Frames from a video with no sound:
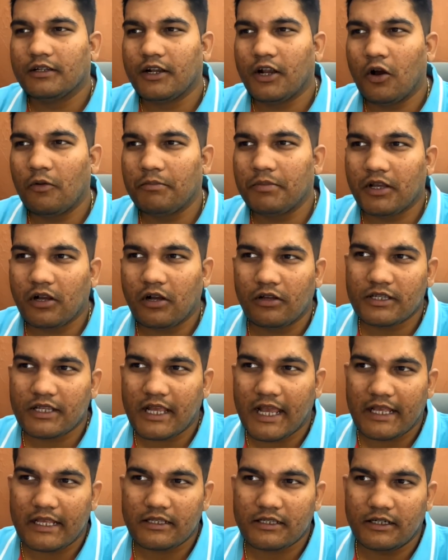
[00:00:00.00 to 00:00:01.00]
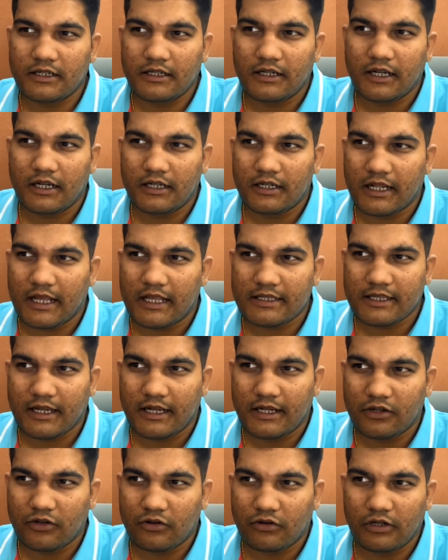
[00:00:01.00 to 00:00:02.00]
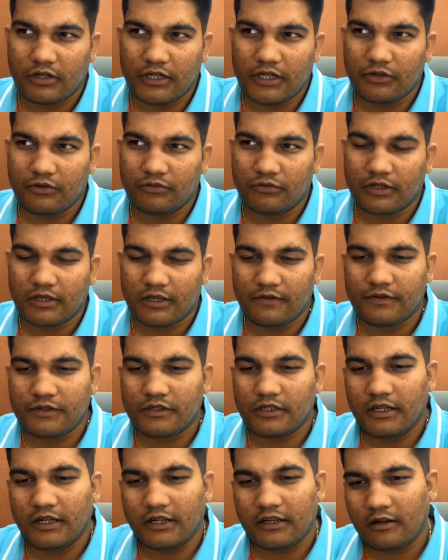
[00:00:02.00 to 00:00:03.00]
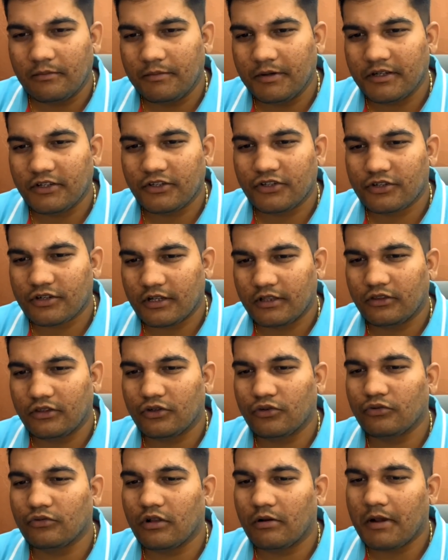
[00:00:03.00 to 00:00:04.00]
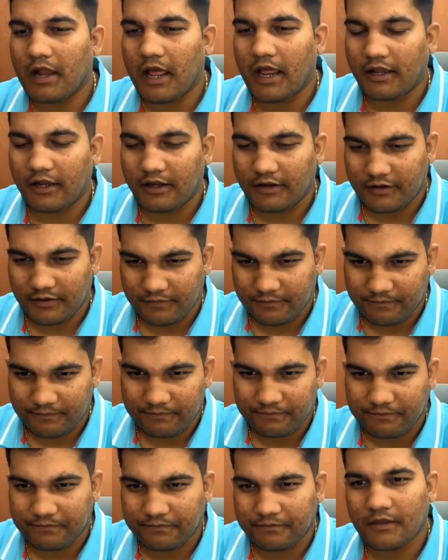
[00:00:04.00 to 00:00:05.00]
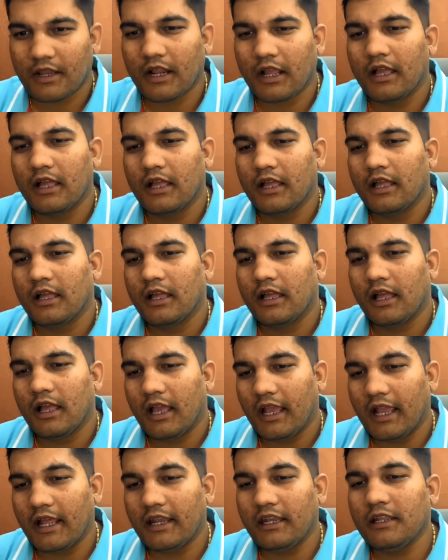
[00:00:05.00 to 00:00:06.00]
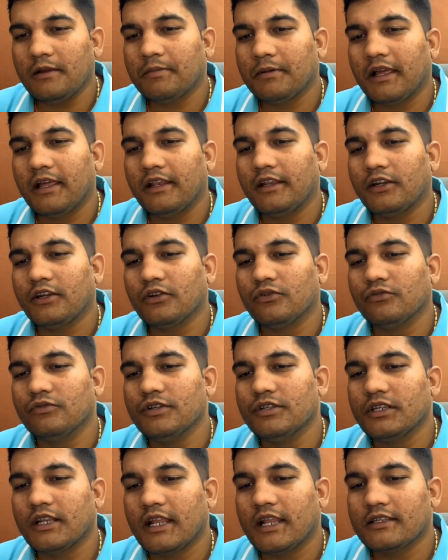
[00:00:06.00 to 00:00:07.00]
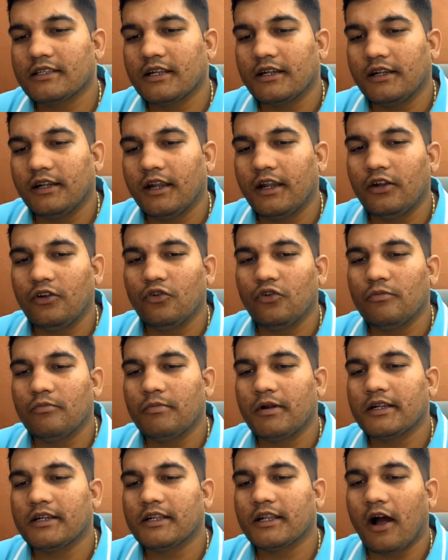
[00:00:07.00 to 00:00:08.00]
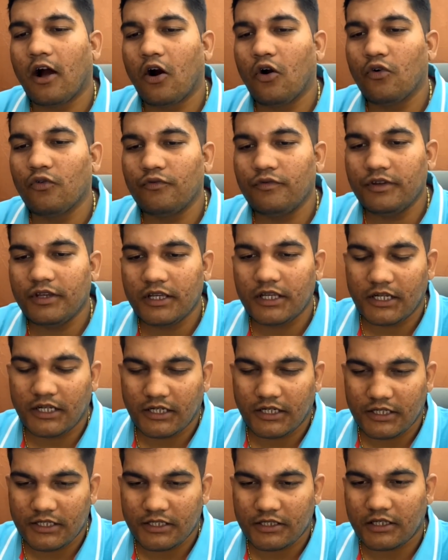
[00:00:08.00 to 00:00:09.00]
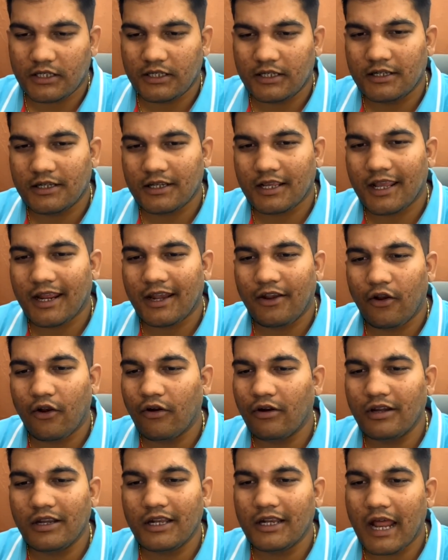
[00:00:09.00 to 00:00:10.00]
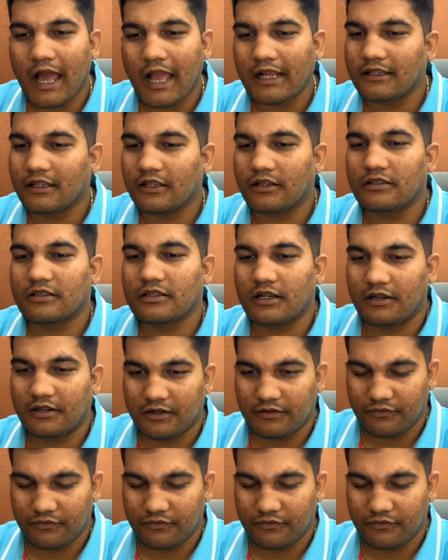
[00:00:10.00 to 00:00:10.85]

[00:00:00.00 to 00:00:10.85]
Now, because ascendant, as I told you, gives little bit strength to the planet, any planet who is in ascendant, no matter how weak it is, it cannot deny the result.